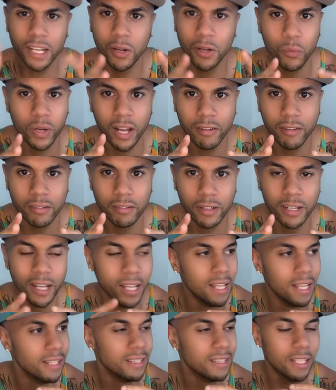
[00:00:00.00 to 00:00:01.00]
whatever,
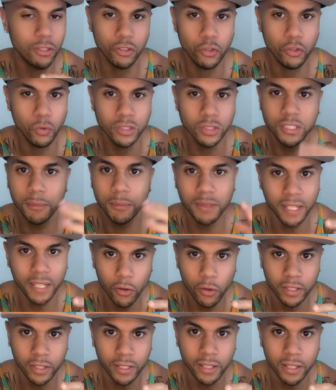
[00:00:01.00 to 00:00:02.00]
that they're doing something
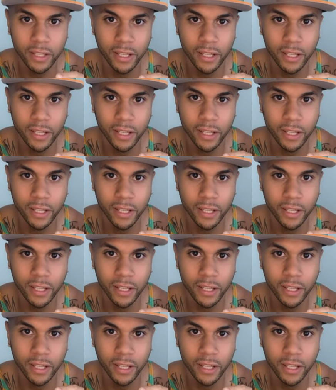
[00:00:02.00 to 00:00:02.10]
healthy.